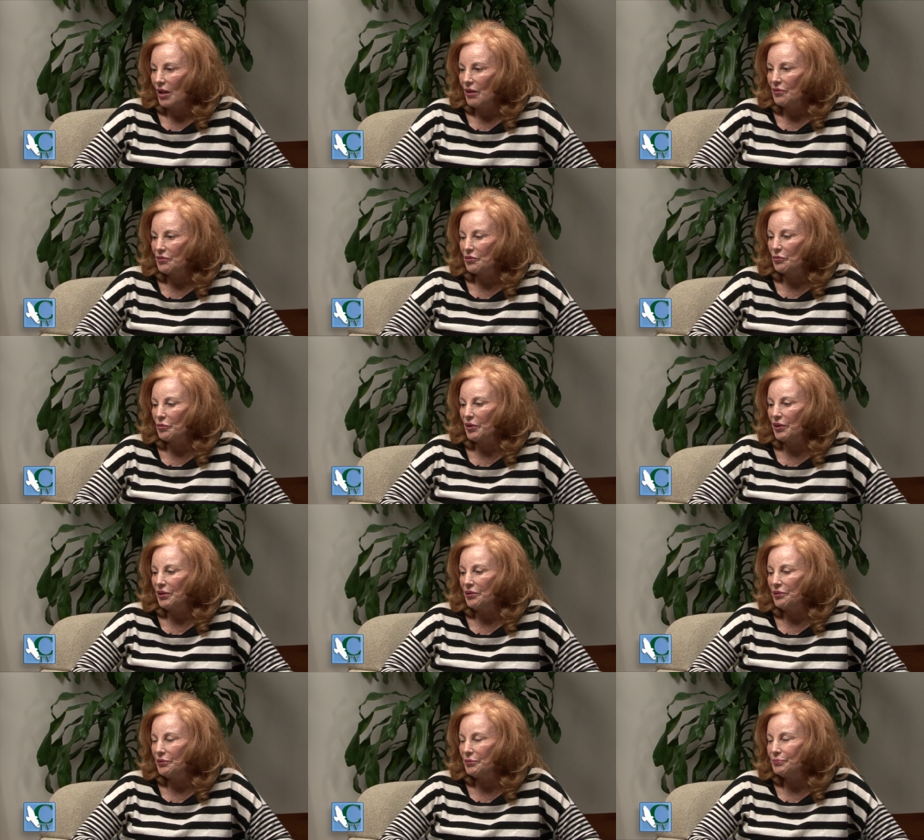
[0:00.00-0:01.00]
It's
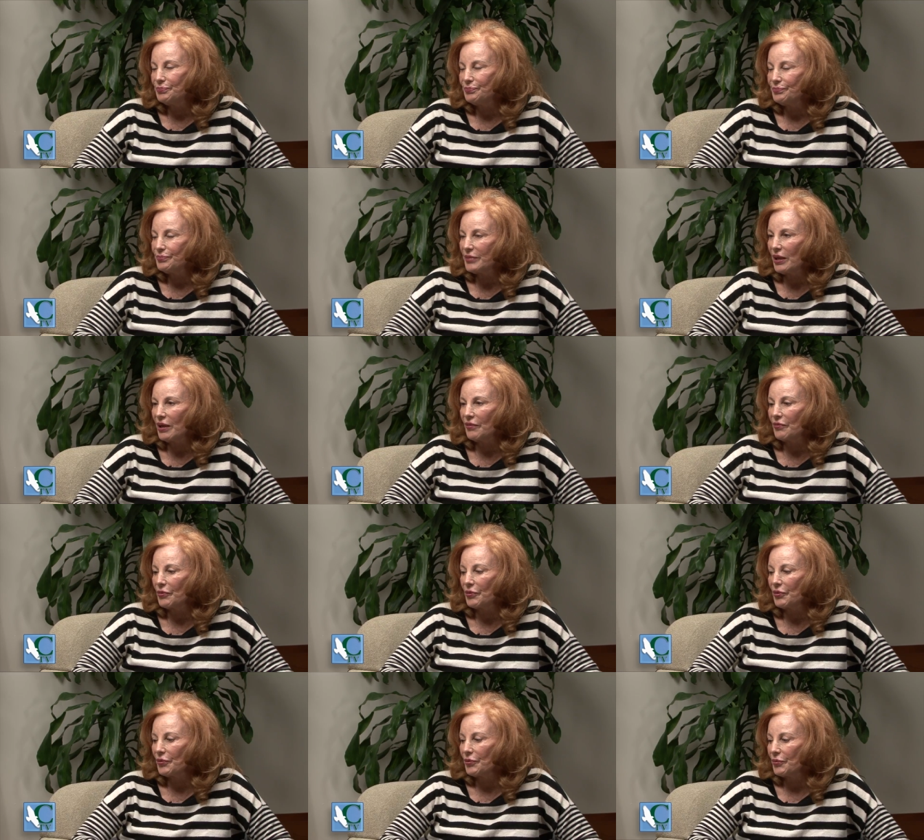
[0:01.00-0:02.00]
greed,
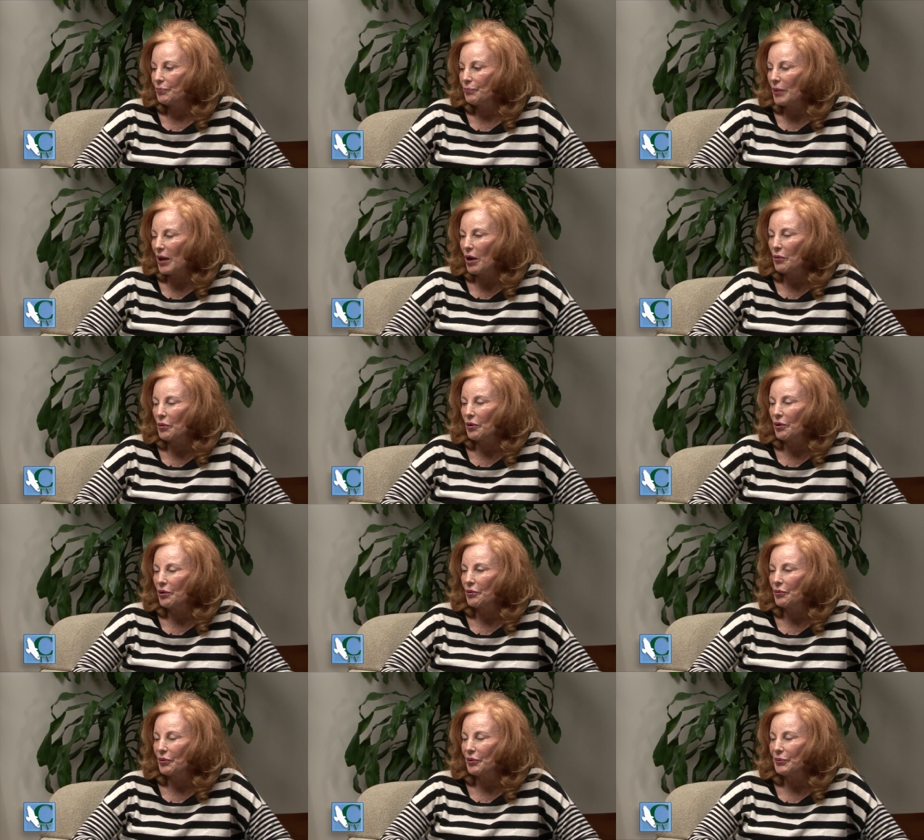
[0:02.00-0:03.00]
avarice, power
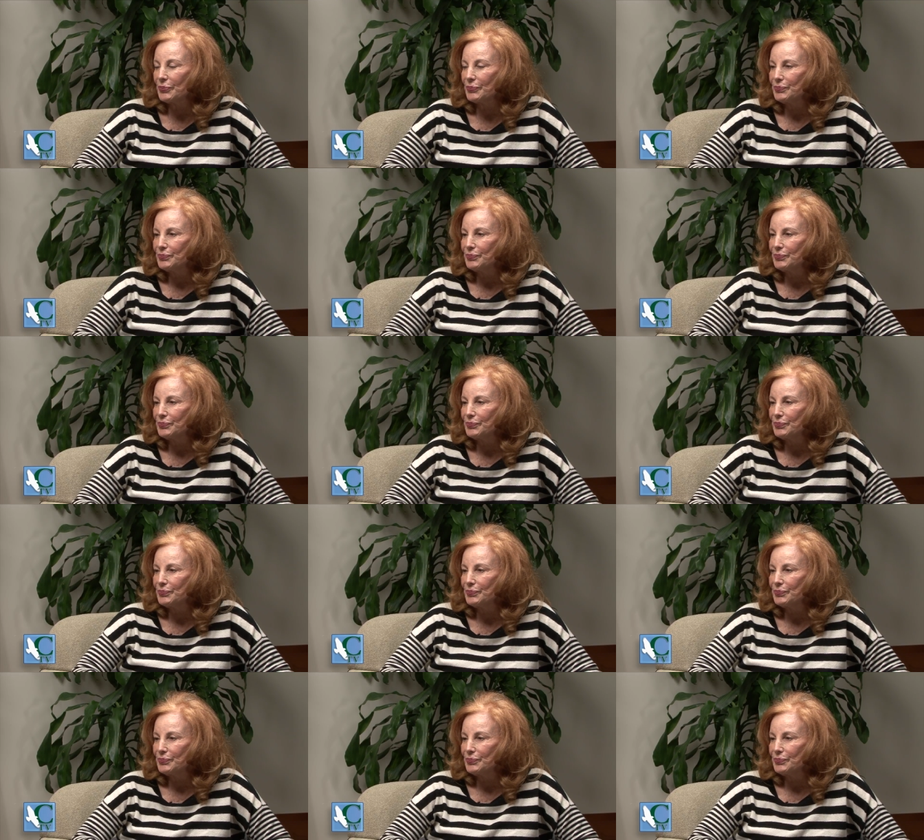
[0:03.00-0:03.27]
hungry